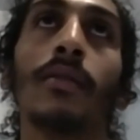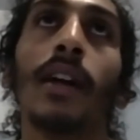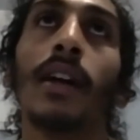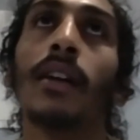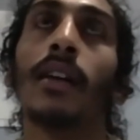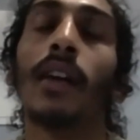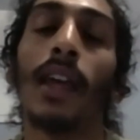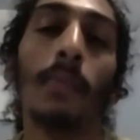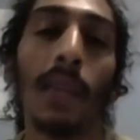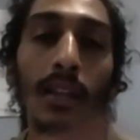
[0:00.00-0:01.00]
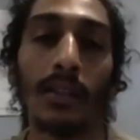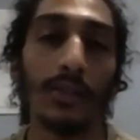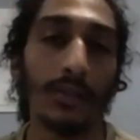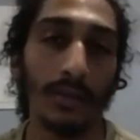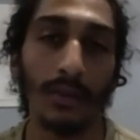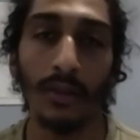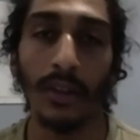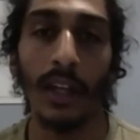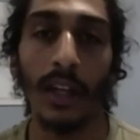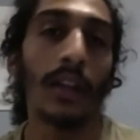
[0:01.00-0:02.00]
like image or
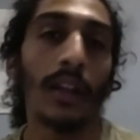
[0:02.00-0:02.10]
like